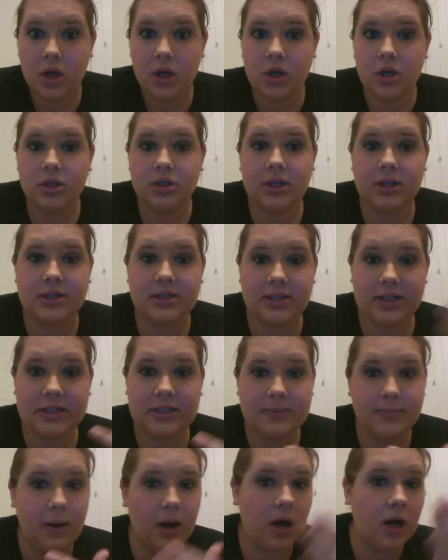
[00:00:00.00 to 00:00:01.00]
just this
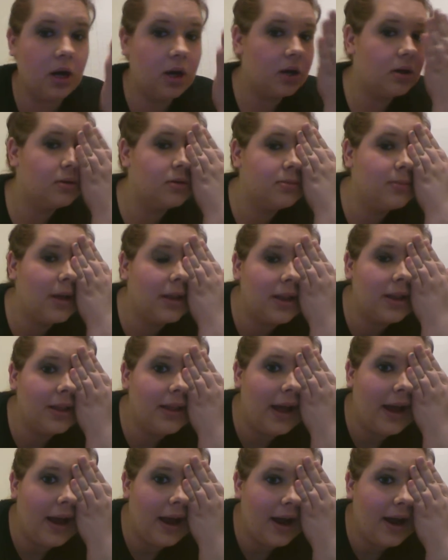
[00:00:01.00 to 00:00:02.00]
part, mainly
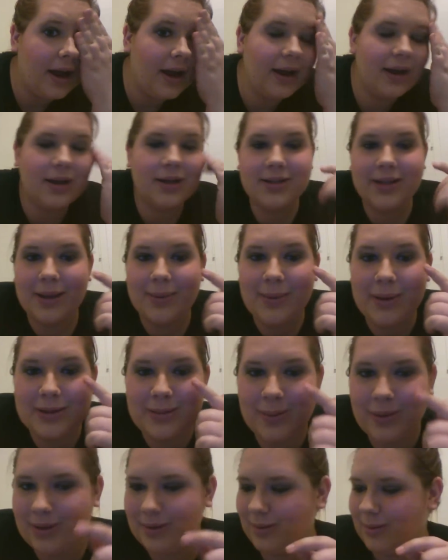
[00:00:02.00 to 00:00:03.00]
that eye, because I messed up a
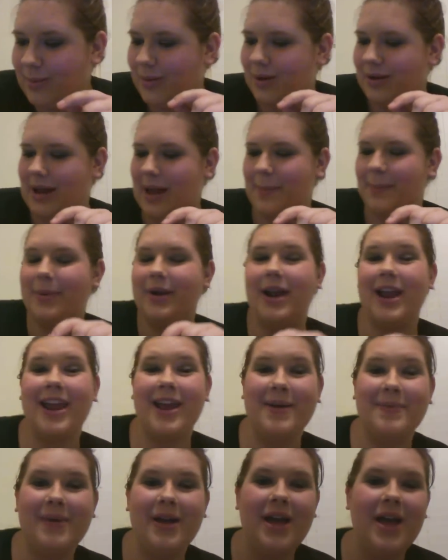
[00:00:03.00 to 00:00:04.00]
little bit on that, but I
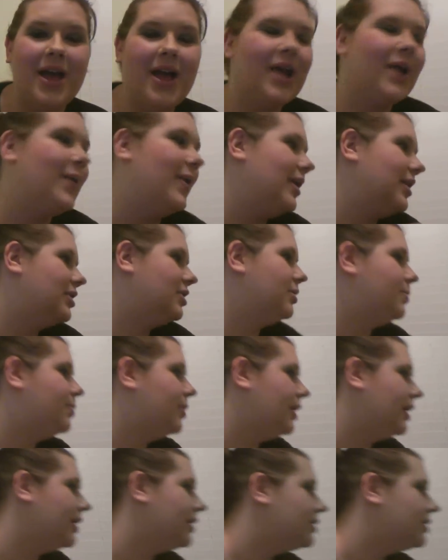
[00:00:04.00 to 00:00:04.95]
am going to put,